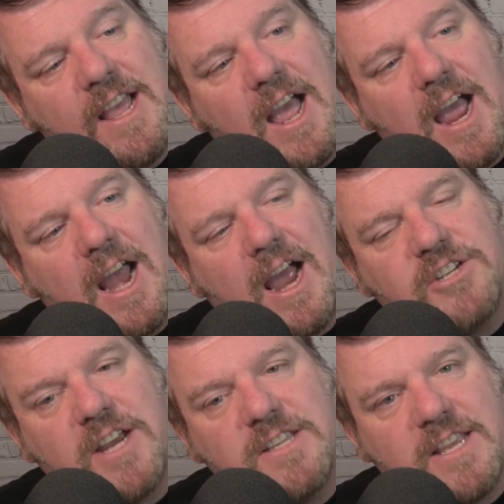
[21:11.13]
I
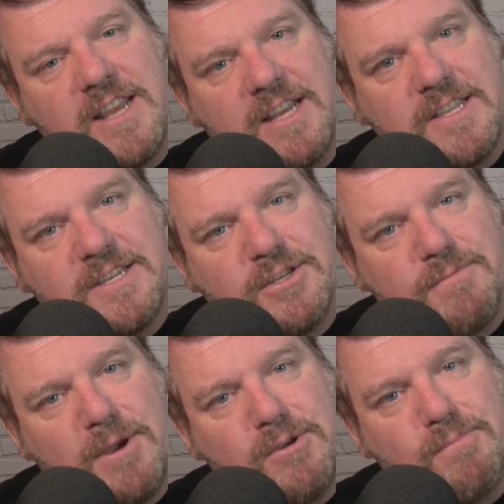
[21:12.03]
tried to connect this
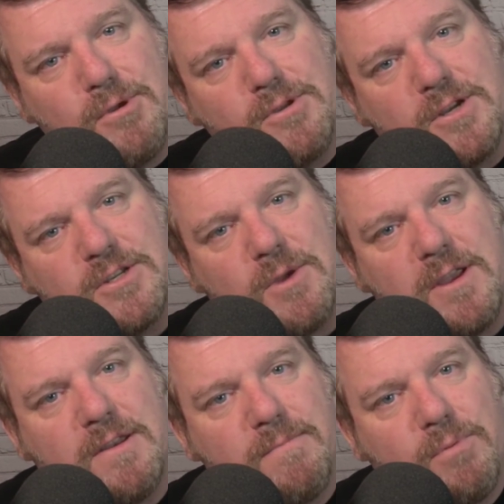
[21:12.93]
to my computer so I
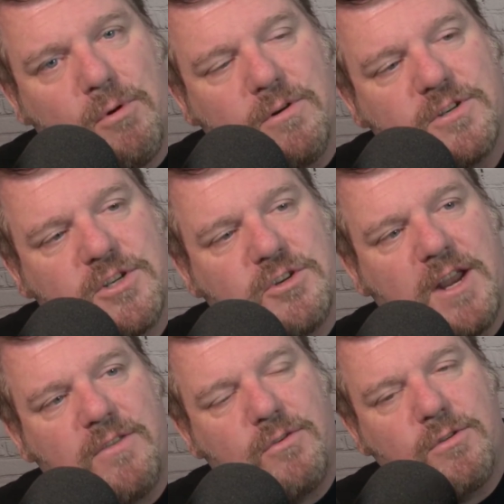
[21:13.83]
could import
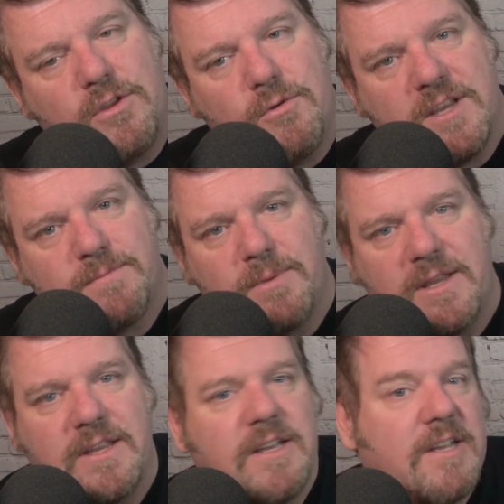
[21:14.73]
straight through the
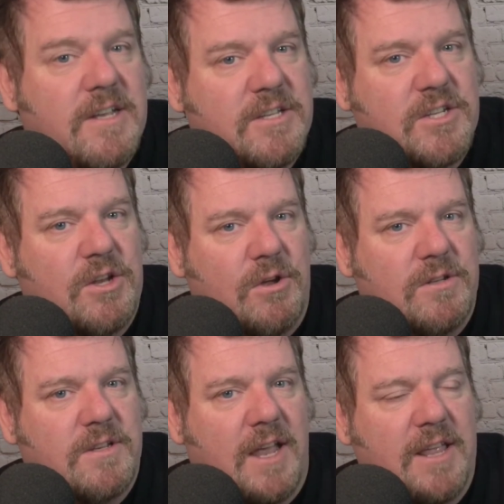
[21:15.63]
USB
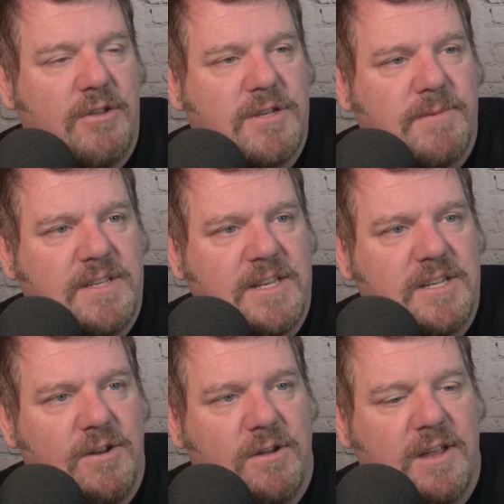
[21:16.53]
slot, USB-C
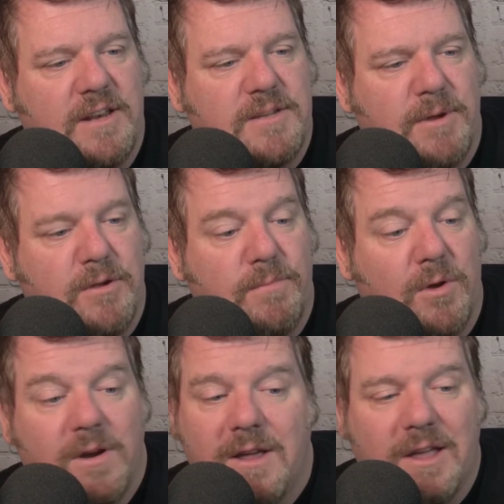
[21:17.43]
slot into my
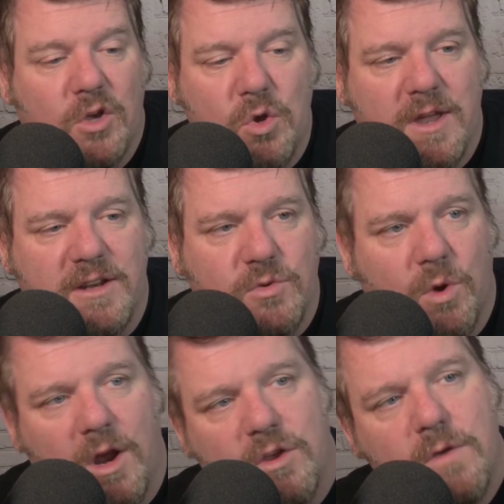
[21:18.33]
computer. Couldn't get it to
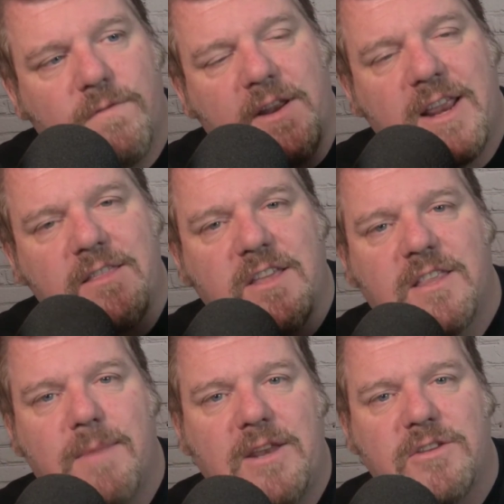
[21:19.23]
work. Couldn't find anything in
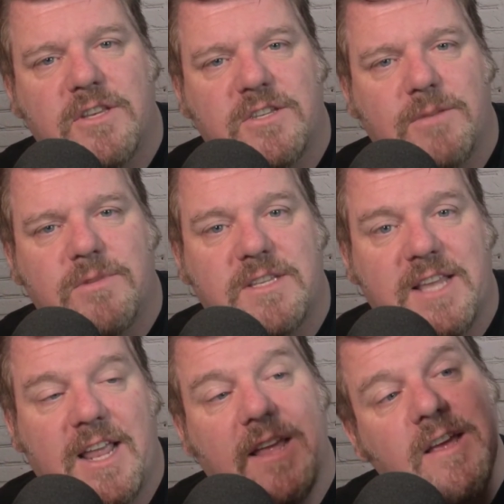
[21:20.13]
the menu system to
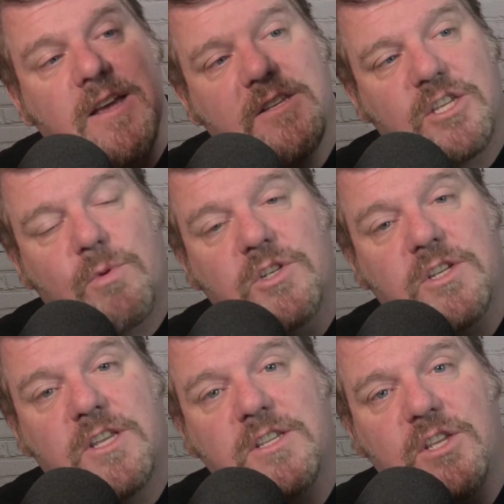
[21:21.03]
say to switch
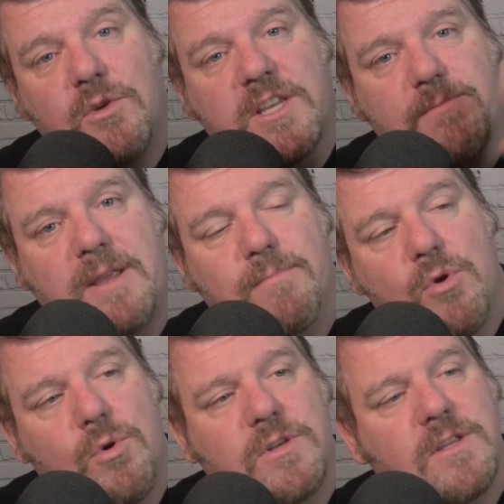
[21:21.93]
this into USB
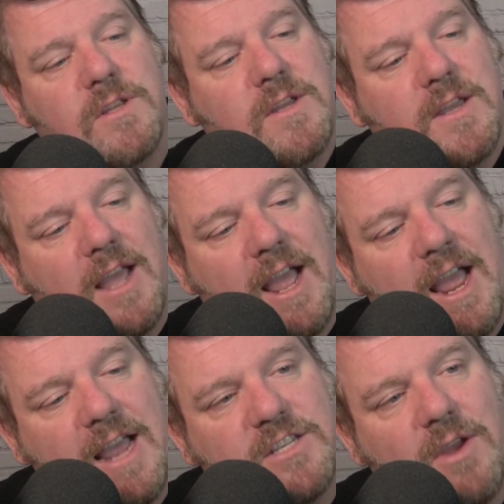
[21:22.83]
mode.
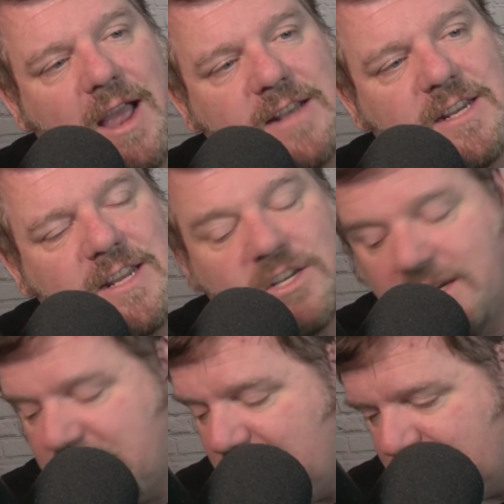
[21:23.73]
So I had to
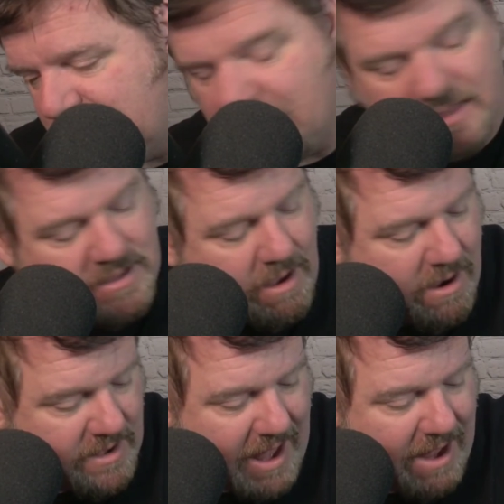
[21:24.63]
literally take the
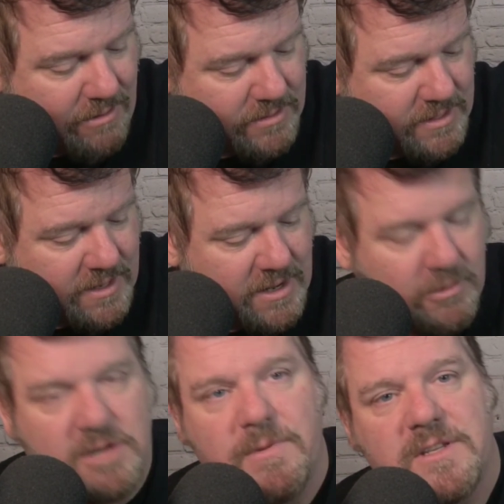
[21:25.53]
card out,
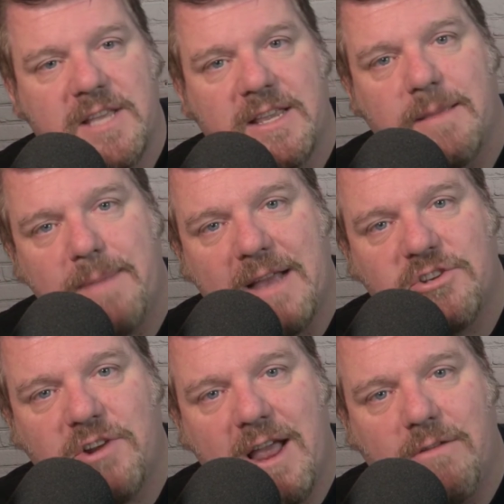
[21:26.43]
which means taking the
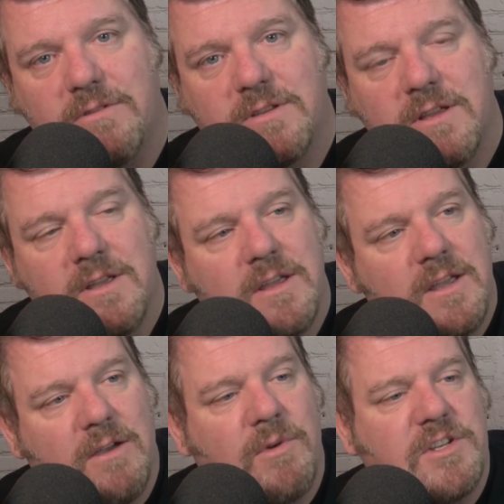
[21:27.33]
battery out,
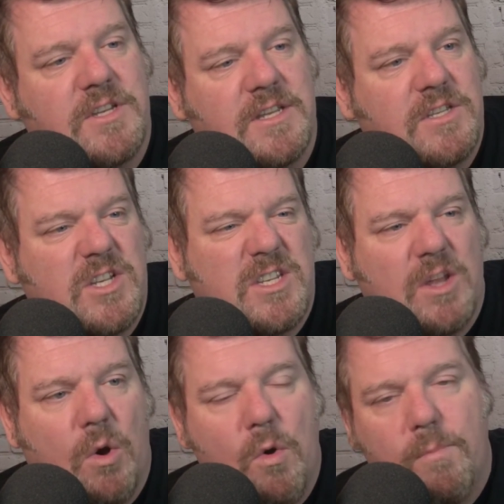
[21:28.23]
which is just
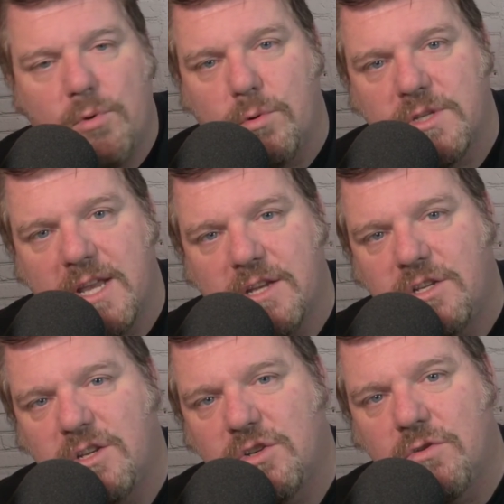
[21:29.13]
a whole
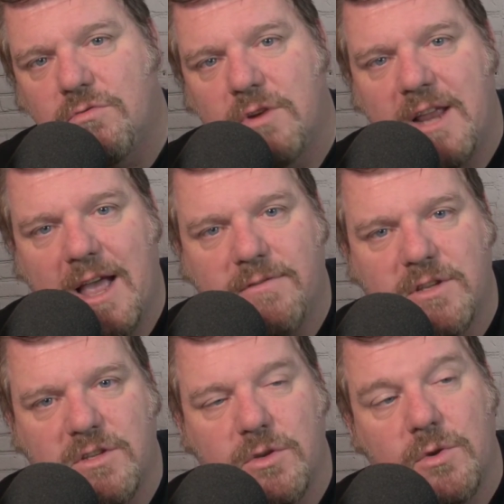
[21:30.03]
process you shouldn't really have
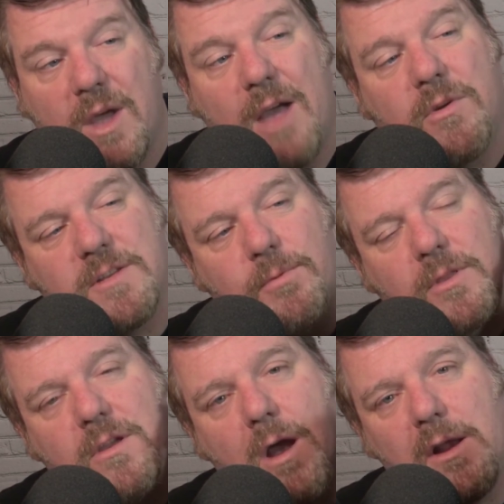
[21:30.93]
to do. I want to put
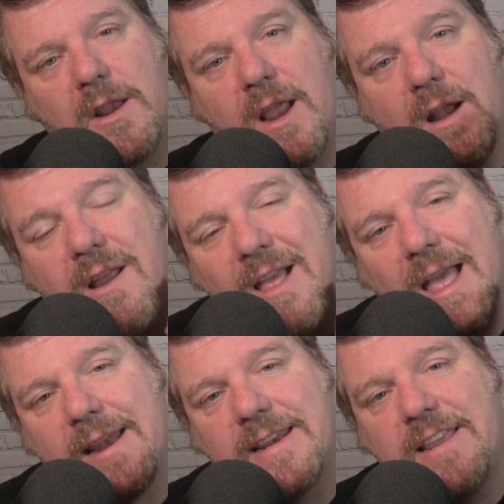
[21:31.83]
the card in there
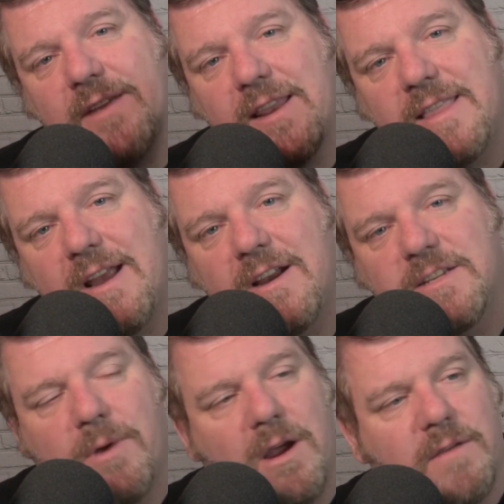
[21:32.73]
and leave it in there as
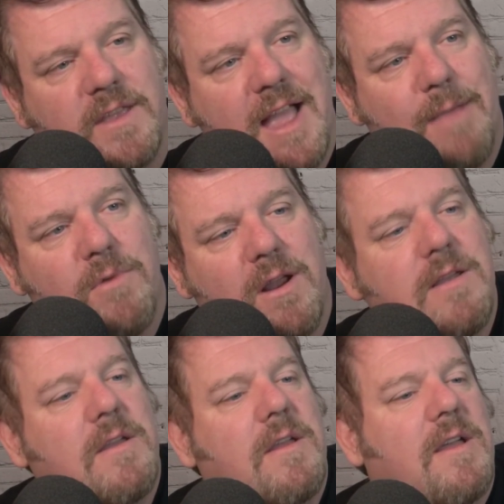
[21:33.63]
part of the camera.
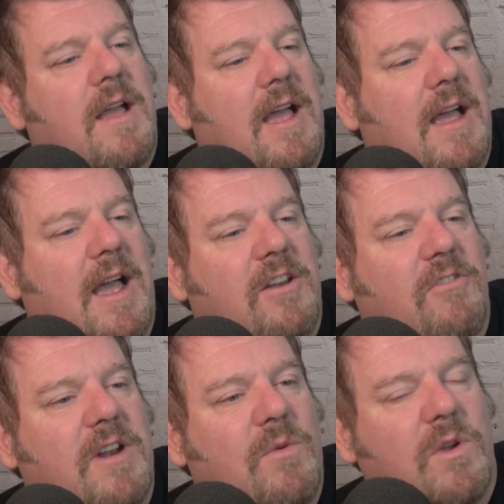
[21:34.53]
I
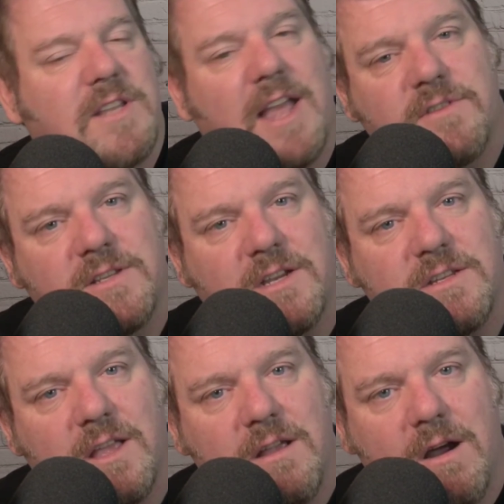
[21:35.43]
don't really want to have to
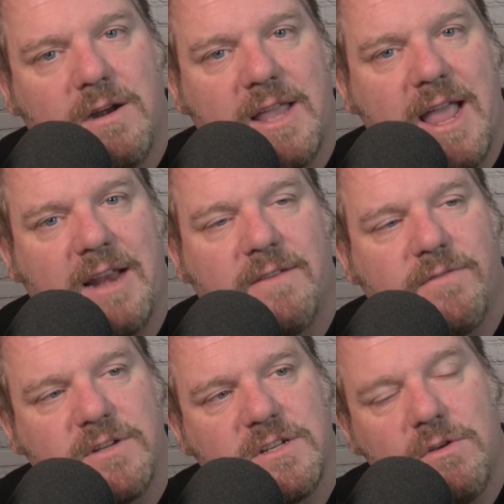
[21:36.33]
touch that card again
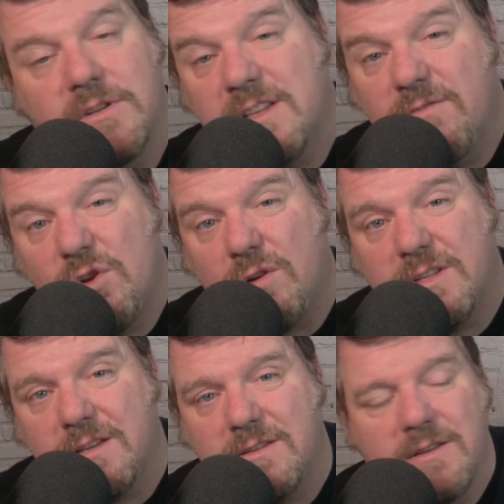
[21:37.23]
for as long as I've got it.